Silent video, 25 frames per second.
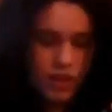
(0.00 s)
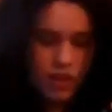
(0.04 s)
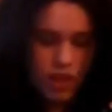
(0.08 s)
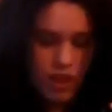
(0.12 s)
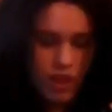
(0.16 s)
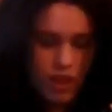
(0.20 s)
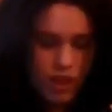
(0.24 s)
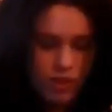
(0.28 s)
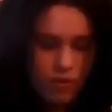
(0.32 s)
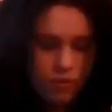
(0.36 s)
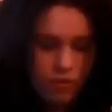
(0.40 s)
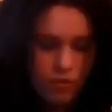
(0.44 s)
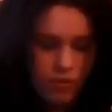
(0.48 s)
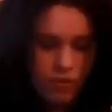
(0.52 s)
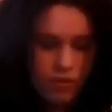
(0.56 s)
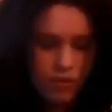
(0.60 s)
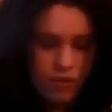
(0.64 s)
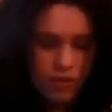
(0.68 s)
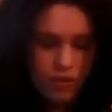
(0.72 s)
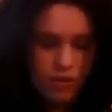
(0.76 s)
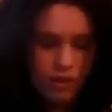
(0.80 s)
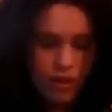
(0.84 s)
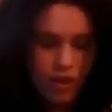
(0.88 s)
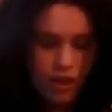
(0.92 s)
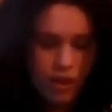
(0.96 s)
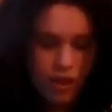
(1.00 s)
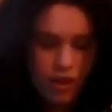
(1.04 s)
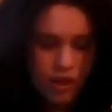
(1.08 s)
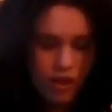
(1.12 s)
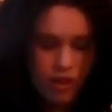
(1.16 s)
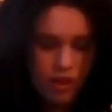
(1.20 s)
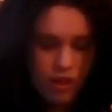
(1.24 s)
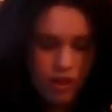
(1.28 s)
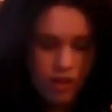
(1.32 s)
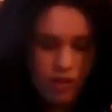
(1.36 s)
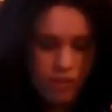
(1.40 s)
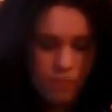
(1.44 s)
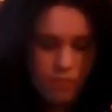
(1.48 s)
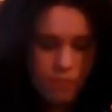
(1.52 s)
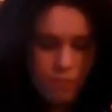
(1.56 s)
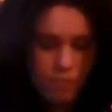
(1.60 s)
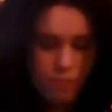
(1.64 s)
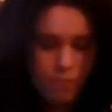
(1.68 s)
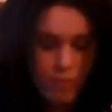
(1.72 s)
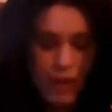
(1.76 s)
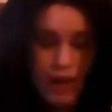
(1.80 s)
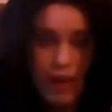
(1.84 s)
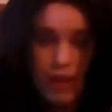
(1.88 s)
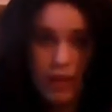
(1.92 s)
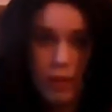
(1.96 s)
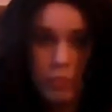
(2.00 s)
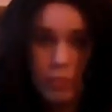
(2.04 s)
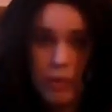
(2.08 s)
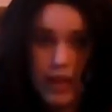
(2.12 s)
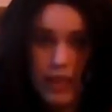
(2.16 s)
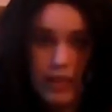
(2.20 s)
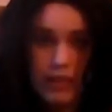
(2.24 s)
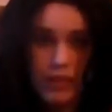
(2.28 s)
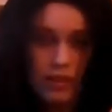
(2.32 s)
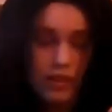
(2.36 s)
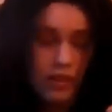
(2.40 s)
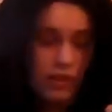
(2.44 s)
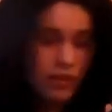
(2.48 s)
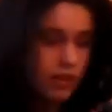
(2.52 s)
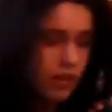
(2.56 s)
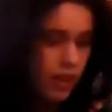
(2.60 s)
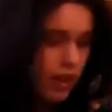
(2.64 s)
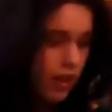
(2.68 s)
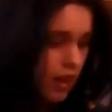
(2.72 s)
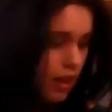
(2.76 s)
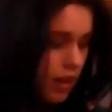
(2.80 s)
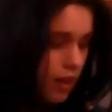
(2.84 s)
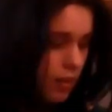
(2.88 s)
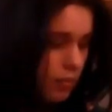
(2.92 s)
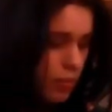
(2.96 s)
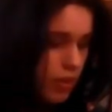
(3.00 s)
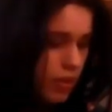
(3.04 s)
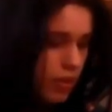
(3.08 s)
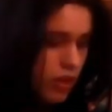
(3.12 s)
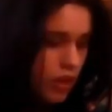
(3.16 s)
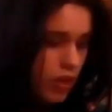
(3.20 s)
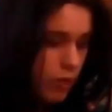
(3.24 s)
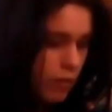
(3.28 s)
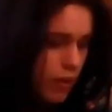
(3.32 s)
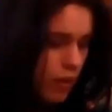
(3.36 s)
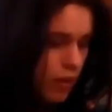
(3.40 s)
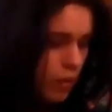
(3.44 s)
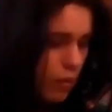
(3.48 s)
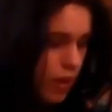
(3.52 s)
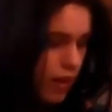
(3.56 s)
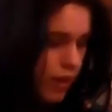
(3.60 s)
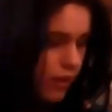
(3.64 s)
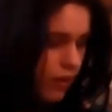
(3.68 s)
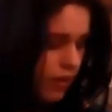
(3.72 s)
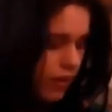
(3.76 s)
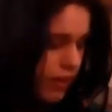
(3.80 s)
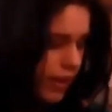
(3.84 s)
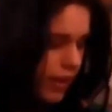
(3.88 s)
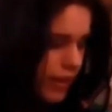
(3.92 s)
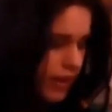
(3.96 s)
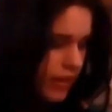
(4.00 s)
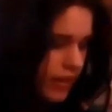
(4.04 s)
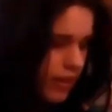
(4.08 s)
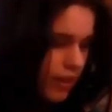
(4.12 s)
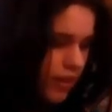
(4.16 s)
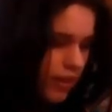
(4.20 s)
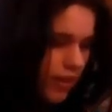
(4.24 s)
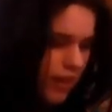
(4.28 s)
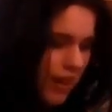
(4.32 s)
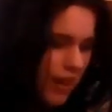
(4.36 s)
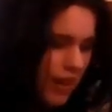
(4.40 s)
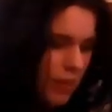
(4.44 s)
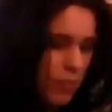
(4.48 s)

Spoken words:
tend to use marker pens because they come out quite a lot nicer.